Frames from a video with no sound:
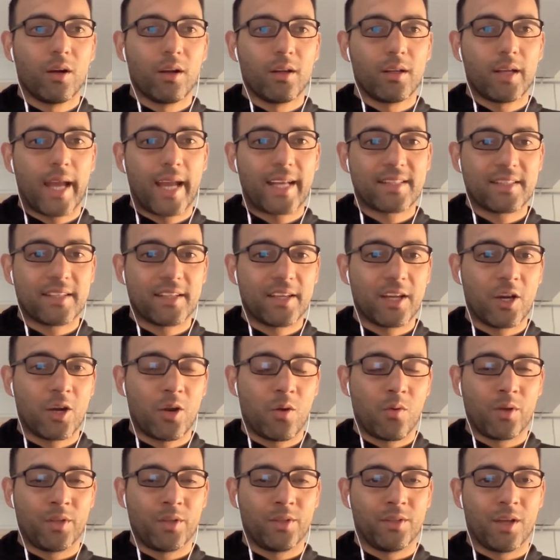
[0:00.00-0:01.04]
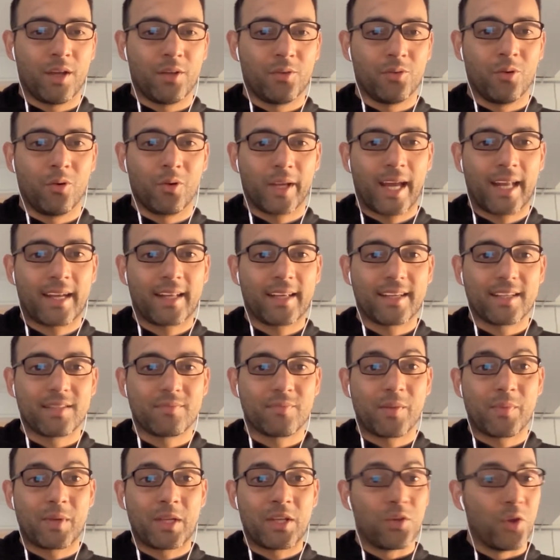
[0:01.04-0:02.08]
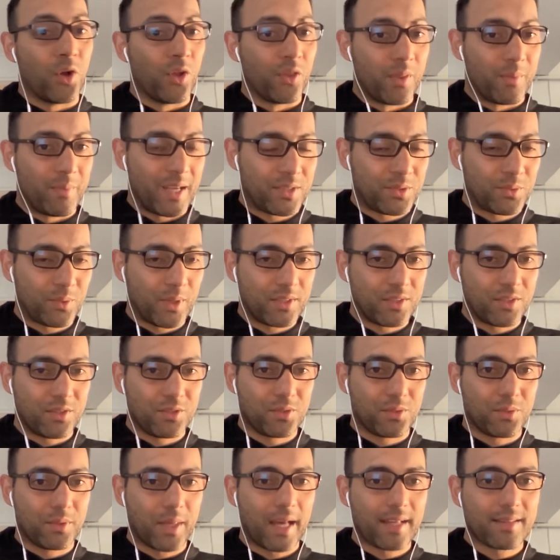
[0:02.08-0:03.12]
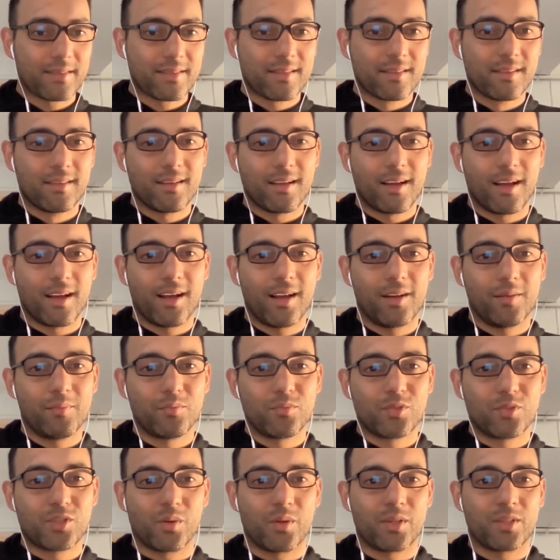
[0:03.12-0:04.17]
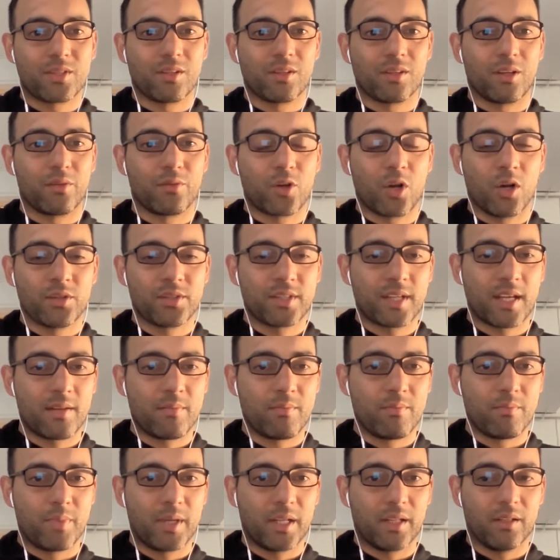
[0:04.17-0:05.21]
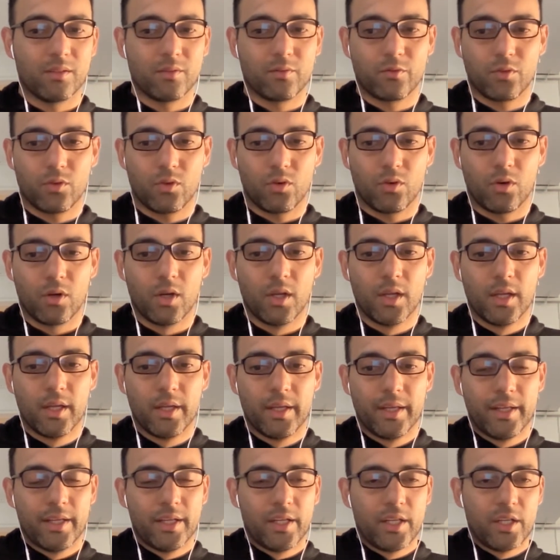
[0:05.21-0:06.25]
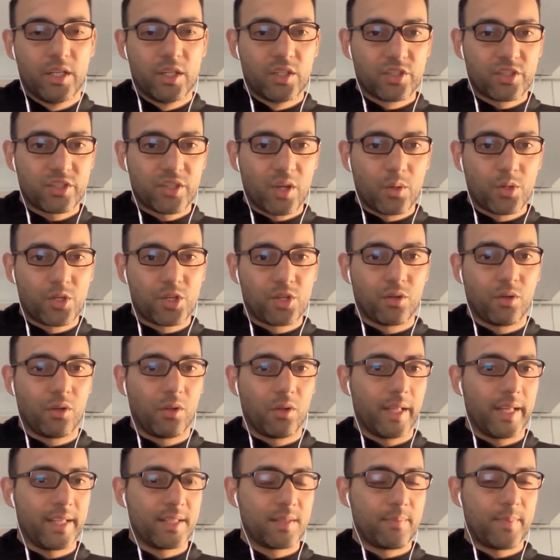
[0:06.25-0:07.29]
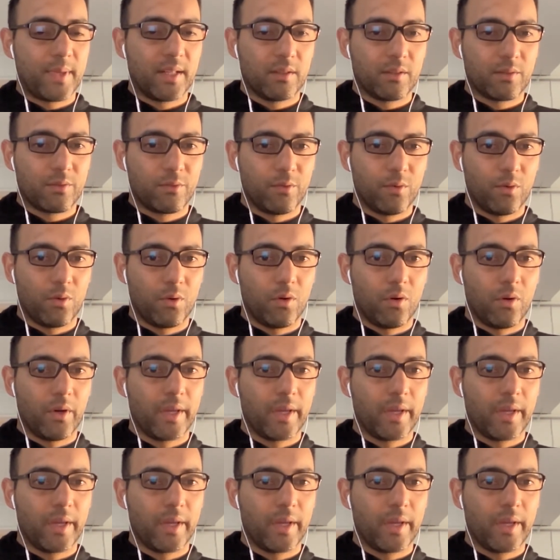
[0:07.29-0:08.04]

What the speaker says: SEO and organic is maybe not the best way to do that. So it's a lot of content built for social, it's built for